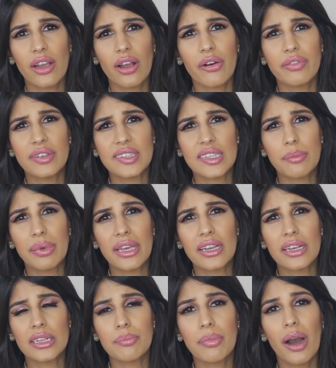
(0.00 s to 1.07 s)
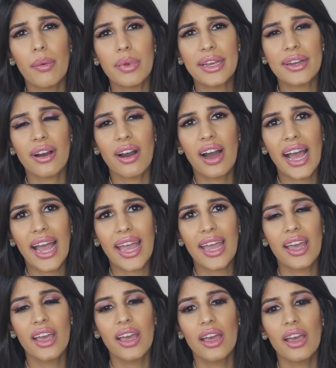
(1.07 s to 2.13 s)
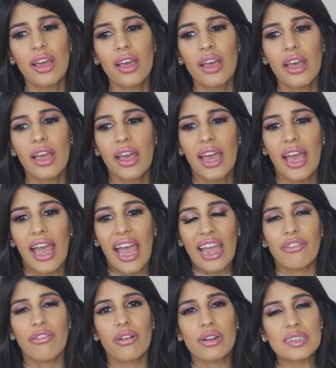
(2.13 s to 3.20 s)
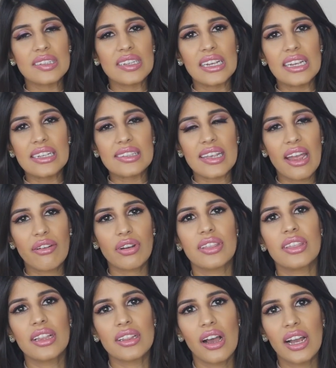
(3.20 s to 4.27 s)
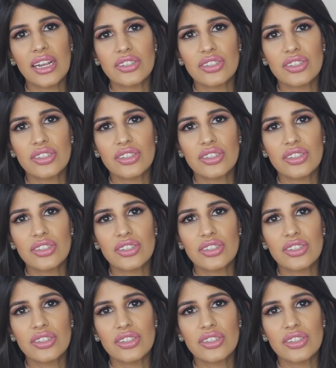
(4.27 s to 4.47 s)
Obviously being in the public eye, everyone sees everything that I